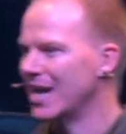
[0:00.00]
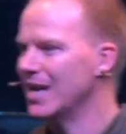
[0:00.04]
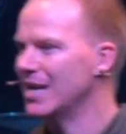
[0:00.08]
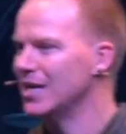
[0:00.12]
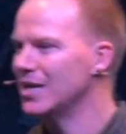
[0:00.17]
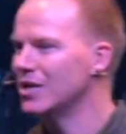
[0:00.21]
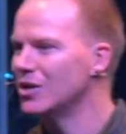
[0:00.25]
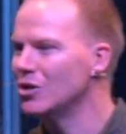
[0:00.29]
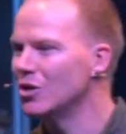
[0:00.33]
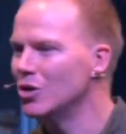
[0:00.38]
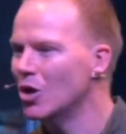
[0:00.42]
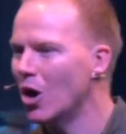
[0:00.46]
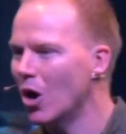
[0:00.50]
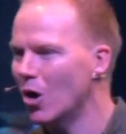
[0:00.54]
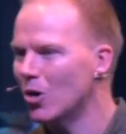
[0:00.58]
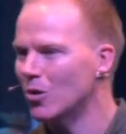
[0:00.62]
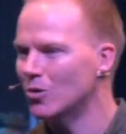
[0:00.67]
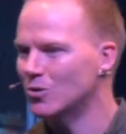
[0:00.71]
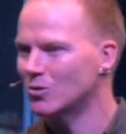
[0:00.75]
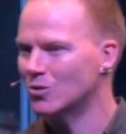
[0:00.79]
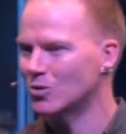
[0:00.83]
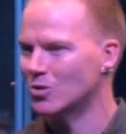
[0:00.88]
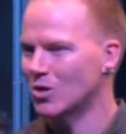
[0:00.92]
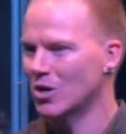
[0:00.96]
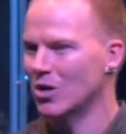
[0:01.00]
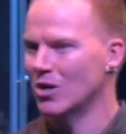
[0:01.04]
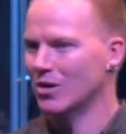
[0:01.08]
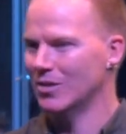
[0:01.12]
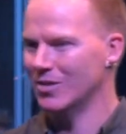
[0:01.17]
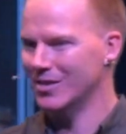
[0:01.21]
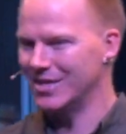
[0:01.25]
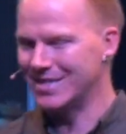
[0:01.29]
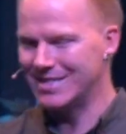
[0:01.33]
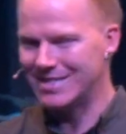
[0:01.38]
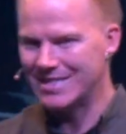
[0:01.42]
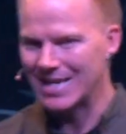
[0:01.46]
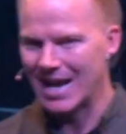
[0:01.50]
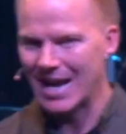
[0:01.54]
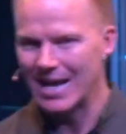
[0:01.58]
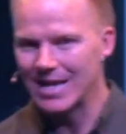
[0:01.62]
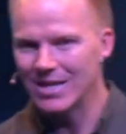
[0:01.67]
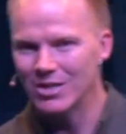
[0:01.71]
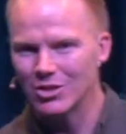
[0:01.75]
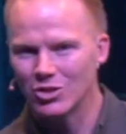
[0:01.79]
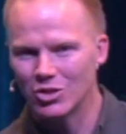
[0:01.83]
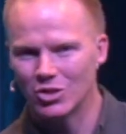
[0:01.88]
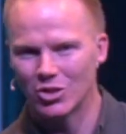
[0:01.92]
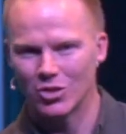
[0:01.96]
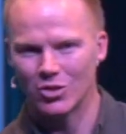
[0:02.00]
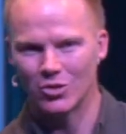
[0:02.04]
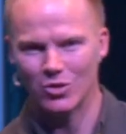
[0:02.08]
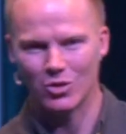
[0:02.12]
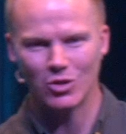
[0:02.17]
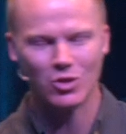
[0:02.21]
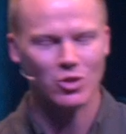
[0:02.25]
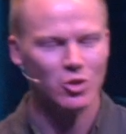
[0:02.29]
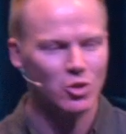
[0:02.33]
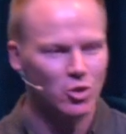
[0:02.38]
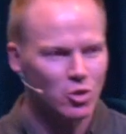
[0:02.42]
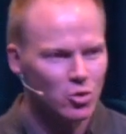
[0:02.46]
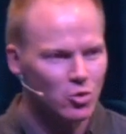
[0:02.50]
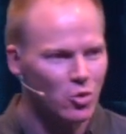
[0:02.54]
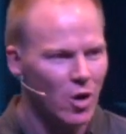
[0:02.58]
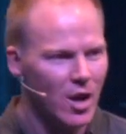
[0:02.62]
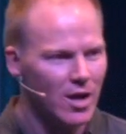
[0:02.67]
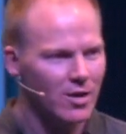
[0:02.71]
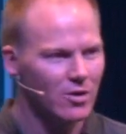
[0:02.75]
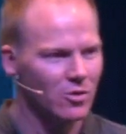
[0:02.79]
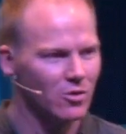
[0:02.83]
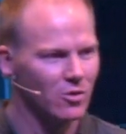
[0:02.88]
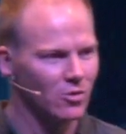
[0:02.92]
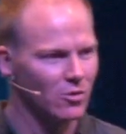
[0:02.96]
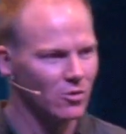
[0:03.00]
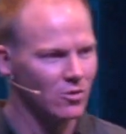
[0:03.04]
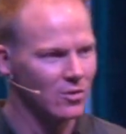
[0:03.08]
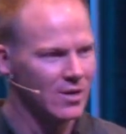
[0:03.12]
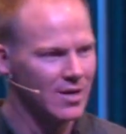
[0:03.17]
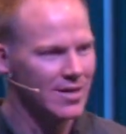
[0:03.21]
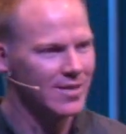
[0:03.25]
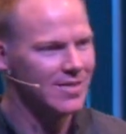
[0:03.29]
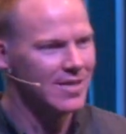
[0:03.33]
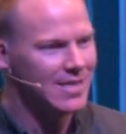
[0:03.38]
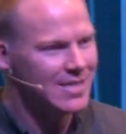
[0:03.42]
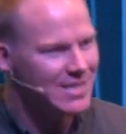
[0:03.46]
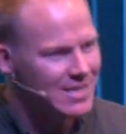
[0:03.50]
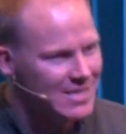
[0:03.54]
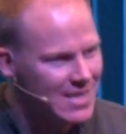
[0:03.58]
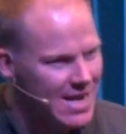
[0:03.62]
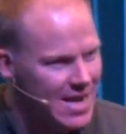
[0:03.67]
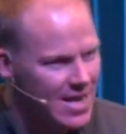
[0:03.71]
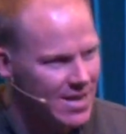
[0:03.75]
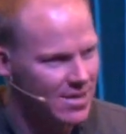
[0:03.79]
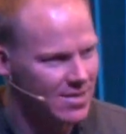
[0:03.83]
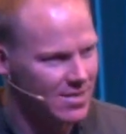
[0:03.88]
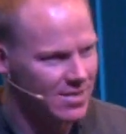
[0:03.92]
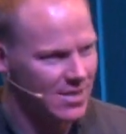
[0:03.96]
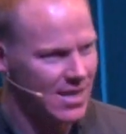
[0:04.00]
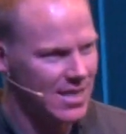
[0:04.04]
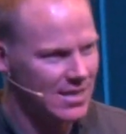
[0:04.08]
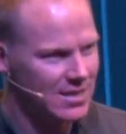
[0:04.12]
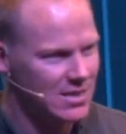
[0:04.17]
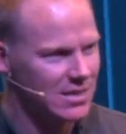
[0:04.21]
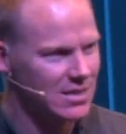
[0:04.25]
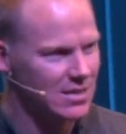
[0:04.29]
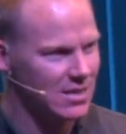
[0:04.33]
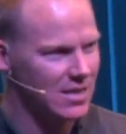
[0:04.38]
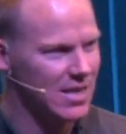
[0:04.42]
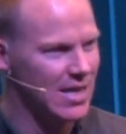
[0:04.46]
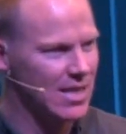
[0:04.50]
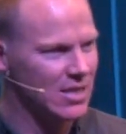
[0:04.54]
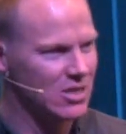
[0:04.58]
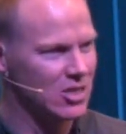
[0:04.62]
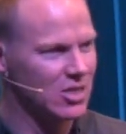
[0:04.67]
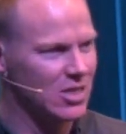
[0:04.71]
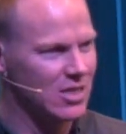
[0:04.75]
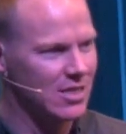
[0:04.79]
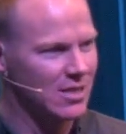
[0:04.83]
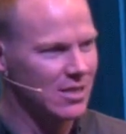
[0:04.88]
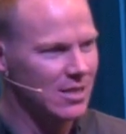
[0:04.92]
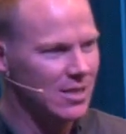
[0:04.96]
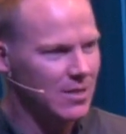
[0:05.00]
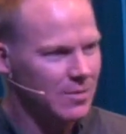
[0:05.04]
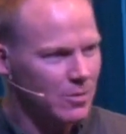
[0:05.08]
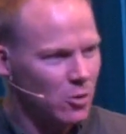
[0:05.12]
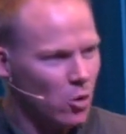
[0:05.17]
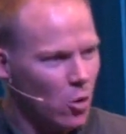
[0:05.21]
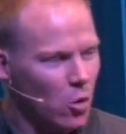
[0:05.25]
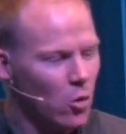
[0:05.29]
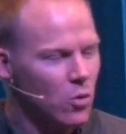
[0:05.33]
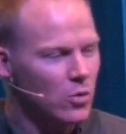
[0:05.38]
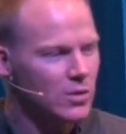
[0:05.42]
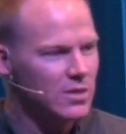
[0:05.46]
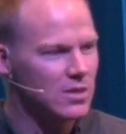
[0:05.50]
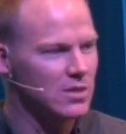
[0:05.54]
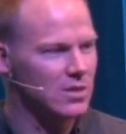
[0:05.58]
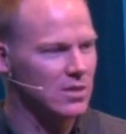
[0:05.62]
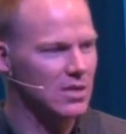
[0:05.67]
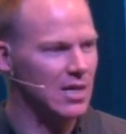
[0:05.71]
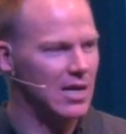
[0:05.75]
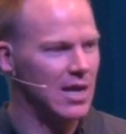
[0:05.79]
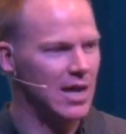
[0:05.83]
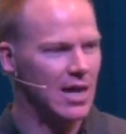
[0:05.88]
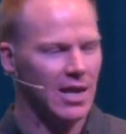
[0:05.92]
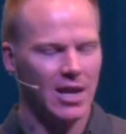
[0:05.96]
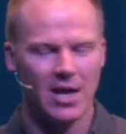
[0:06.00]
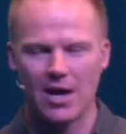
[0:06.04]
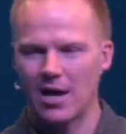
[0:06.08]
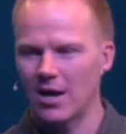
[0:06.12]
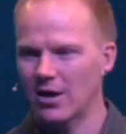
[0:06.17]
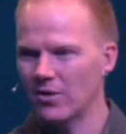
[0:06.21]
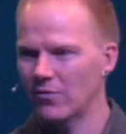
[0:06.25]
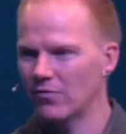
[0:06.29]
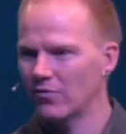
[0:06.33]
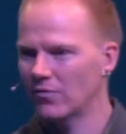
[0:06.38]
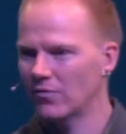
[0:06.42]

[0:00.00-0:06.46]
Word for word: and he knows the danger, the struggle, the death that sin actually causes in our life.